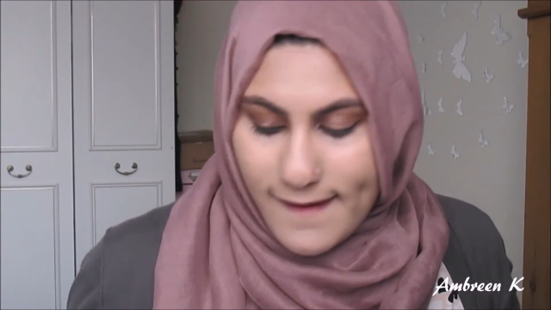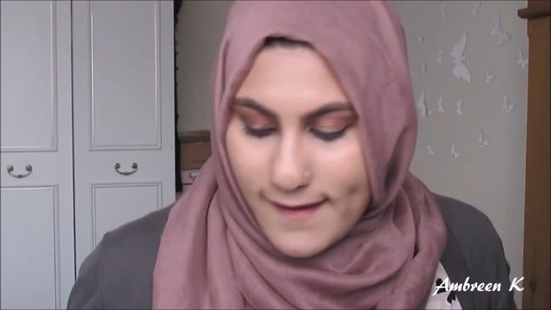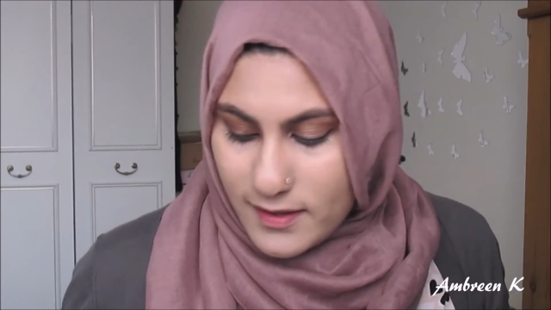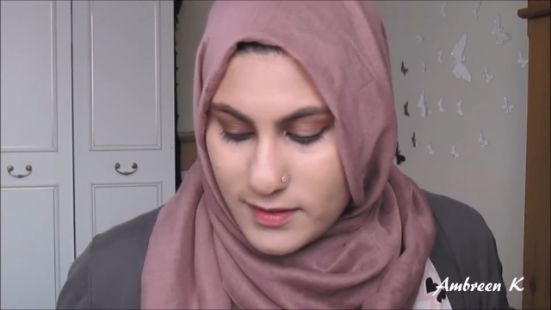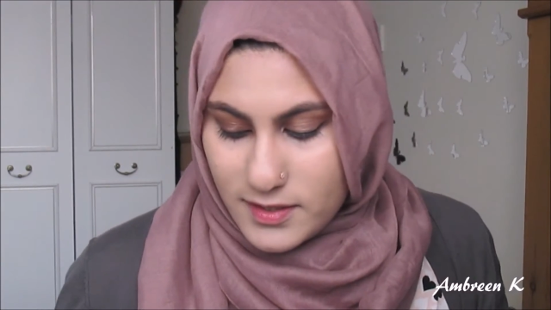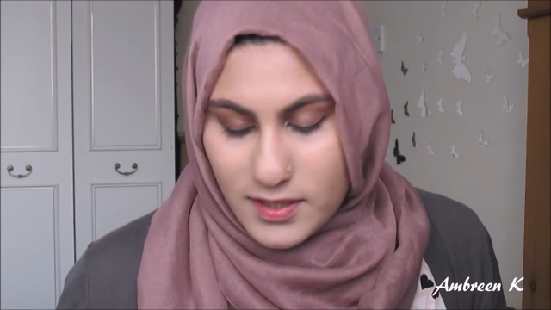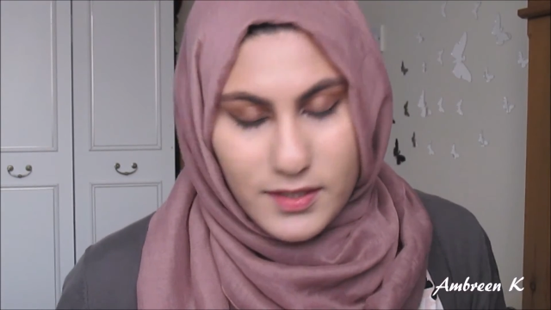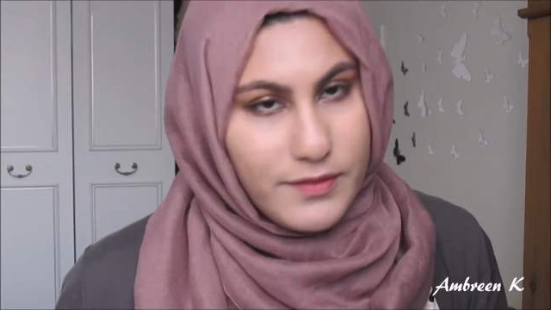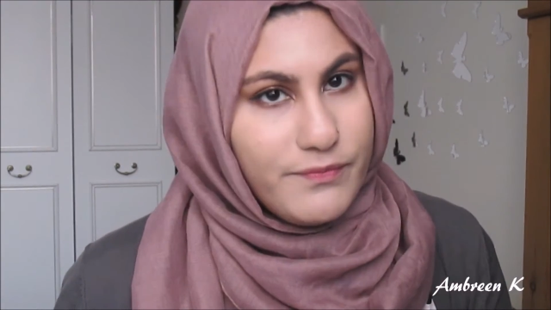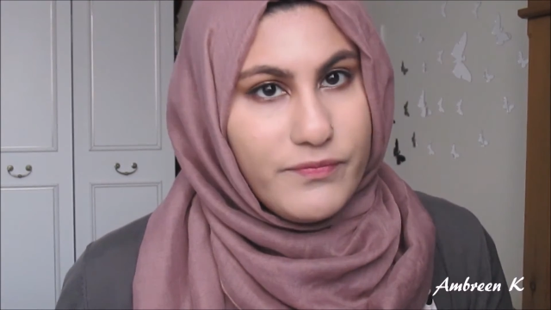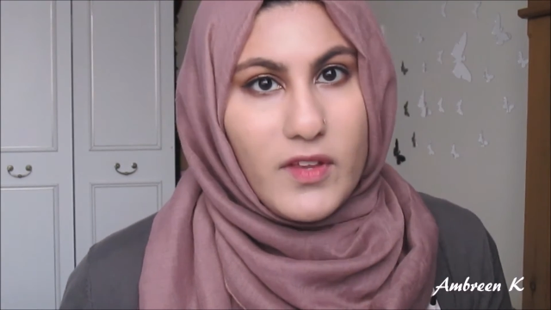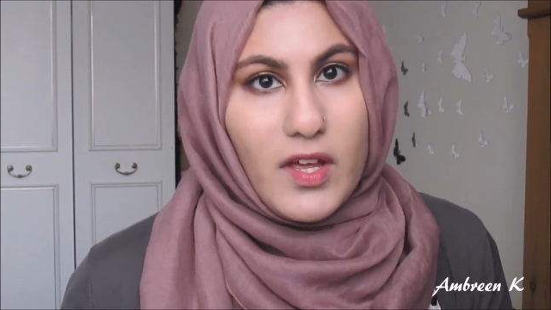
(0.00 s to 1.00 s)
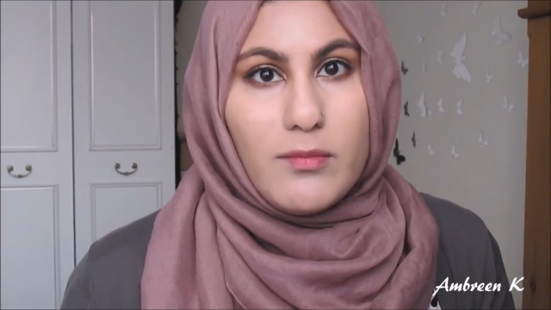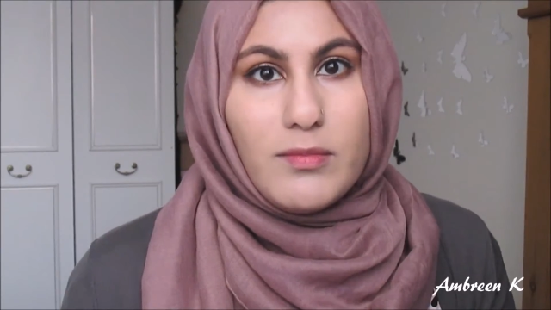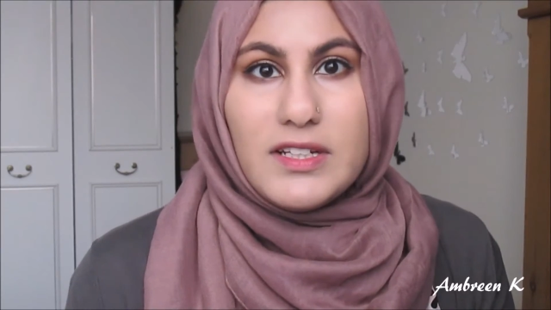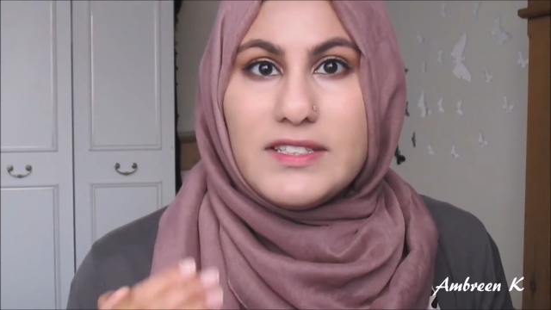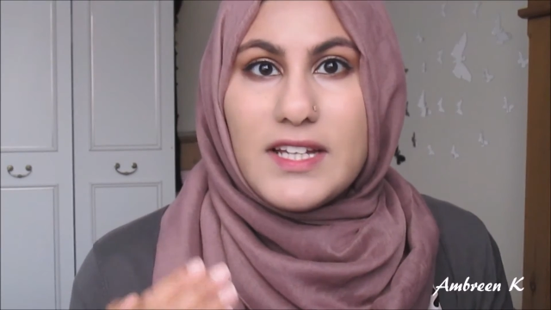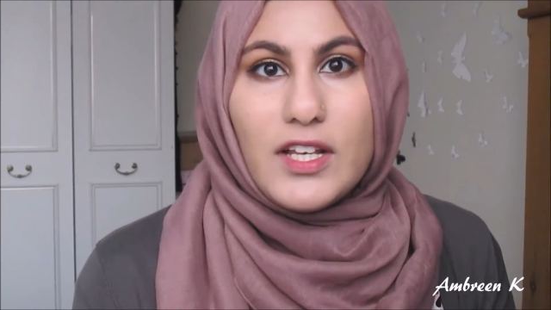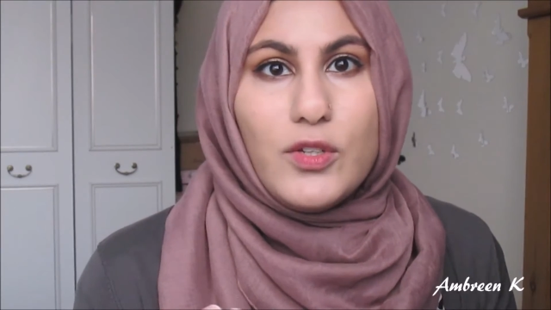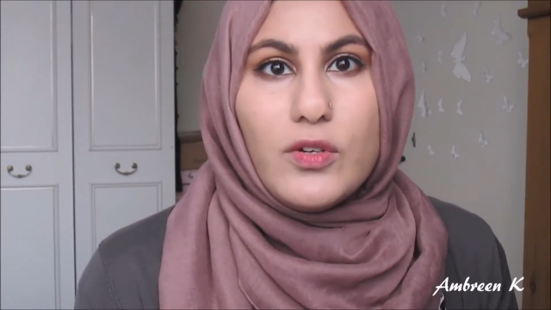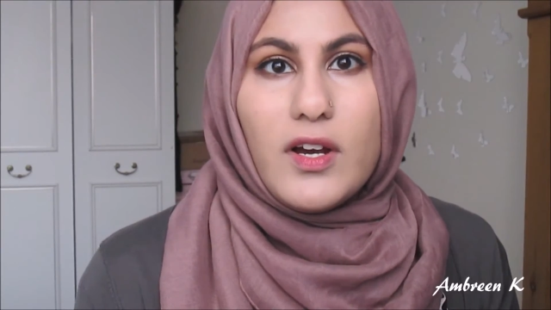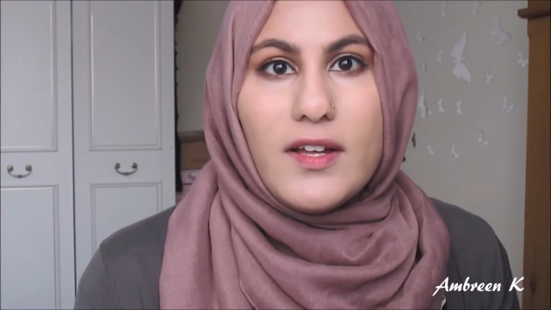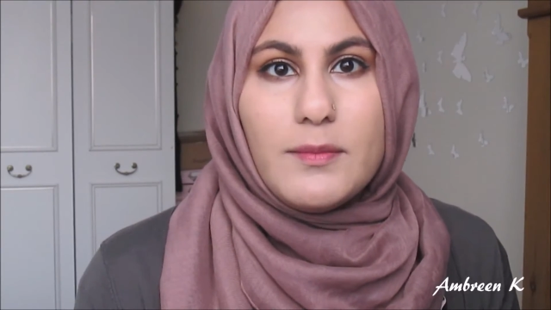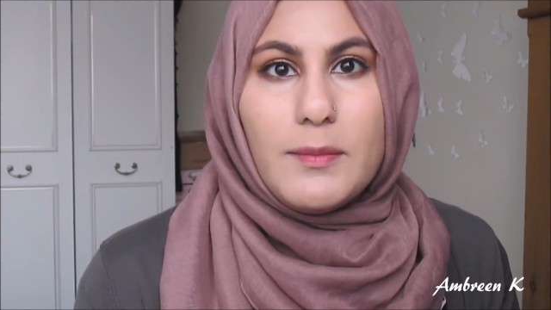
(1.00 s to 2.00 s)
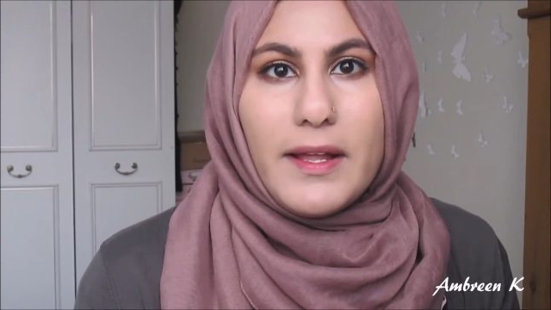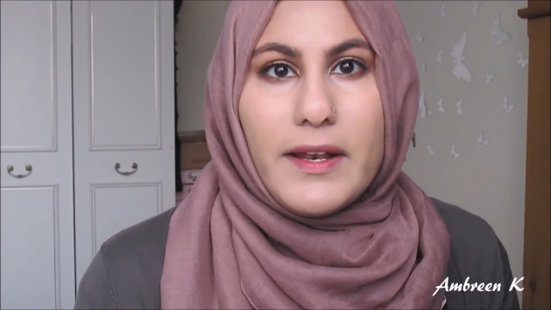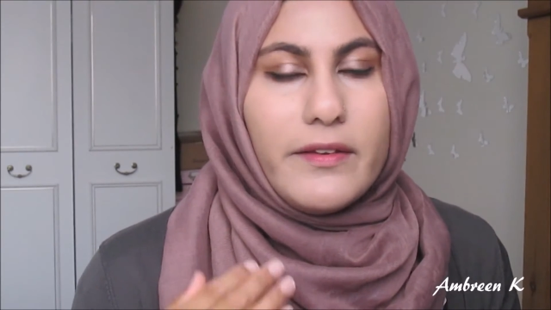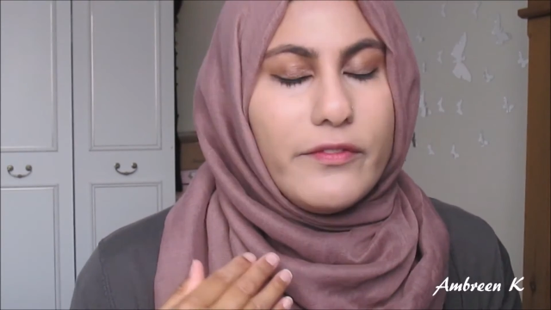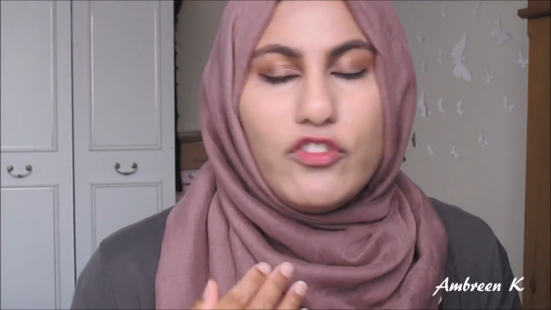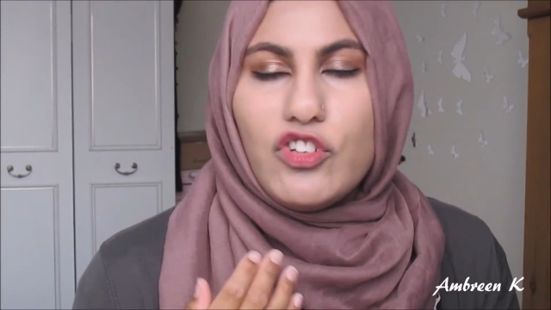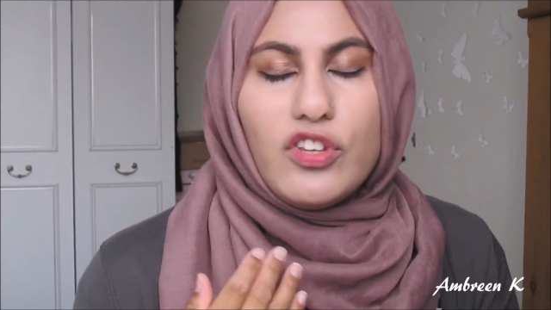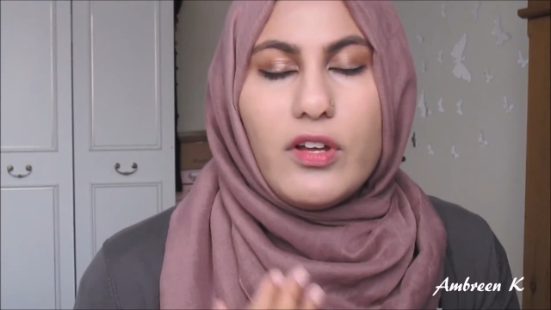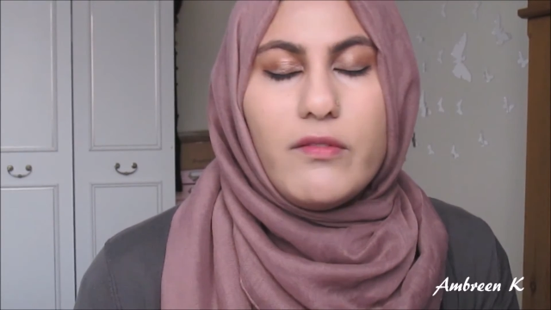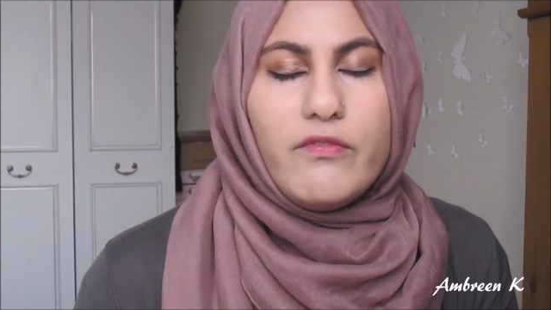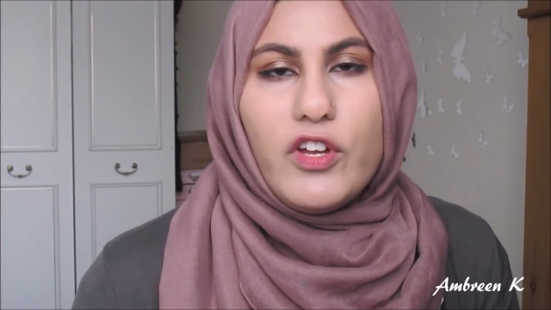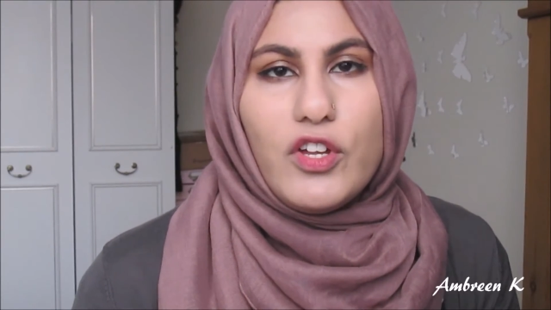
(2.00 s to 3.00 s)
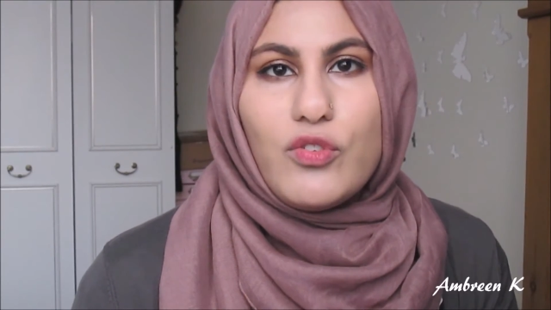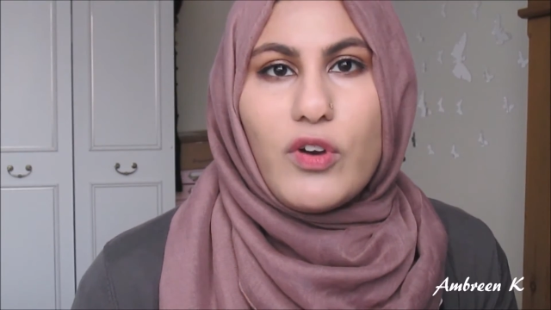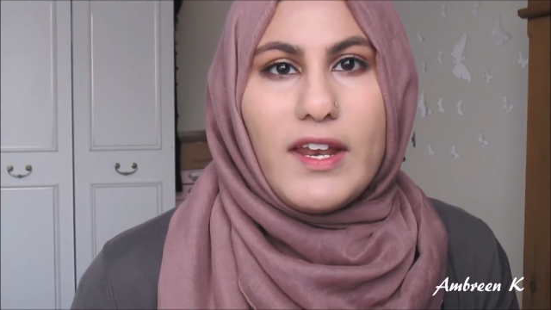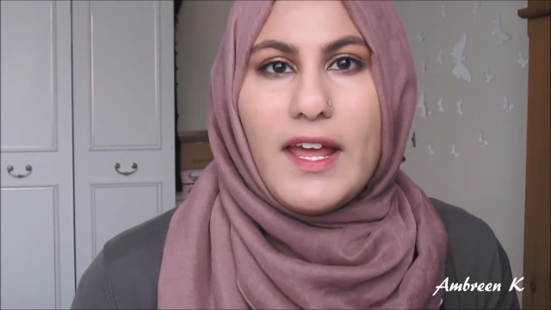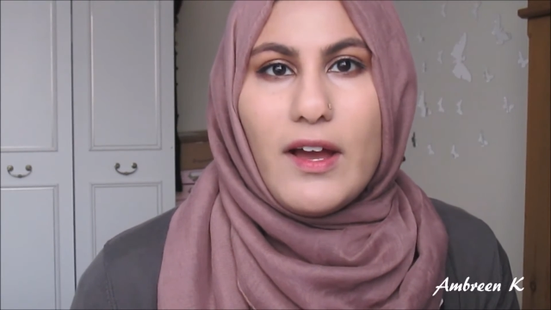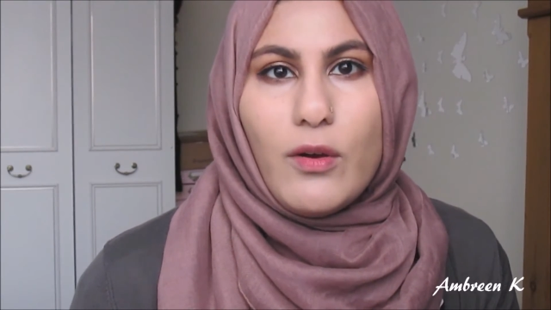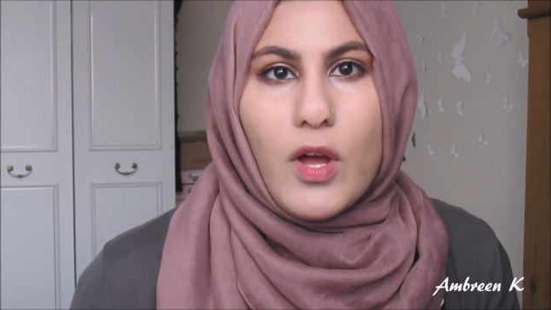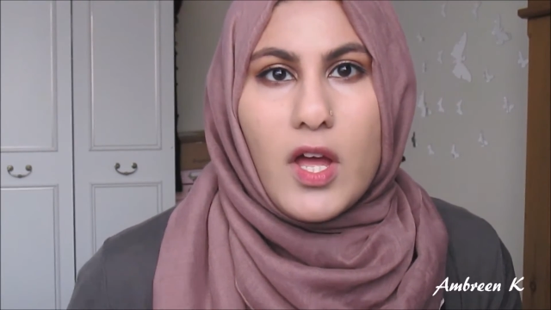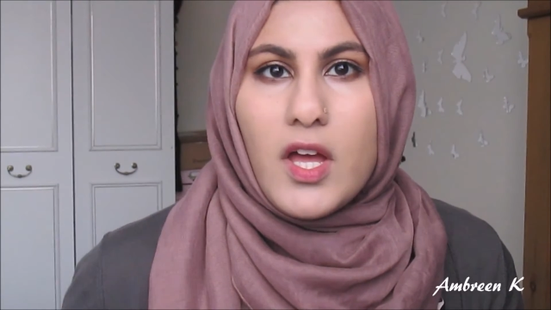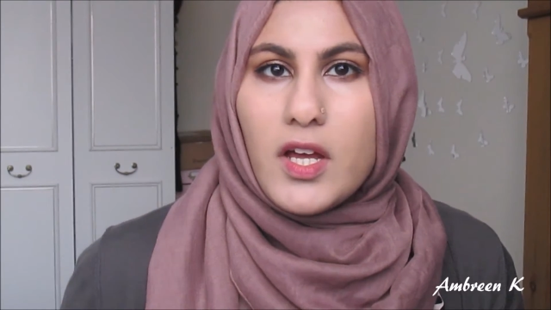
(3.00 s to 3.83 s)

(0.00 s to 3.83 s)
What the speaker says: And I'm gonna tell you guys, man, just convert right now.